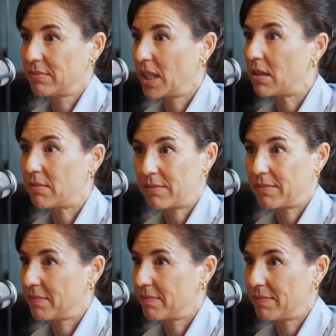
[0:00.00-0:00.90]
Yeah,
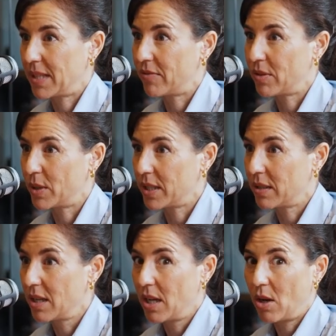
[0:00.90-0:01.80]

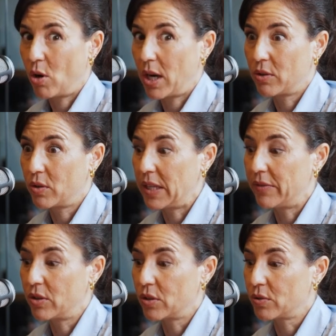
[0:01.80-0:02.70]
everyone. And
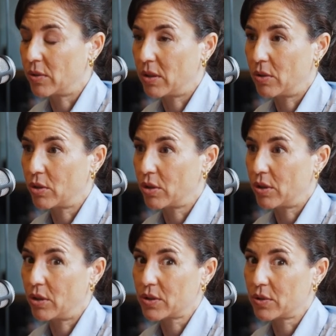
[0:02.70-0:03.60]
even go to
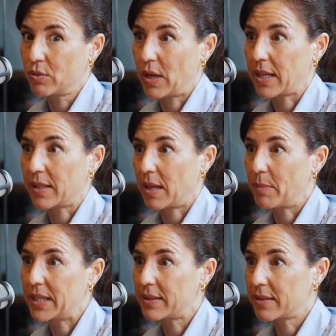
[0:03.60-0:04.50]
also to
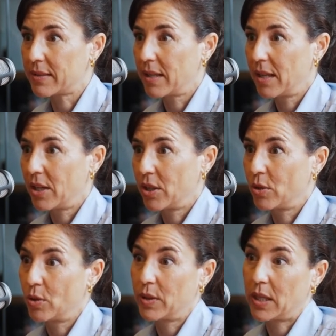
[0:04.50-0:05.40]
academics,
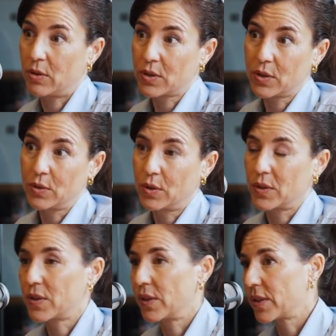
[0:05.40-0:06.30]
that also do
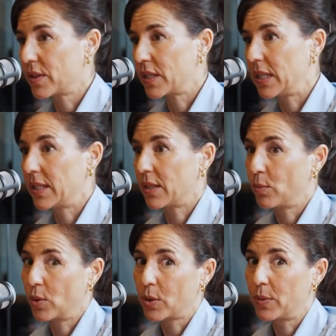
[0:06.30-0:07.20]
consultancy, that
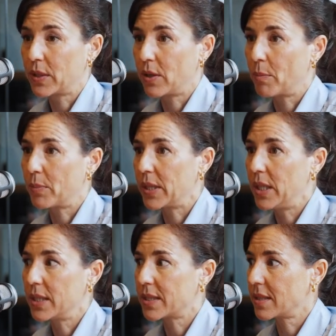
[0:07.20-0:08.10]
work with
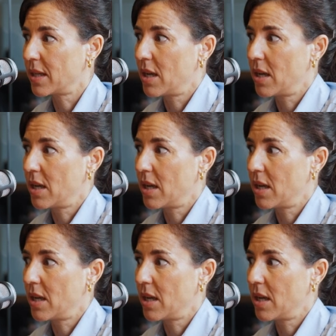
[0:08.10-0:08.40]
companies.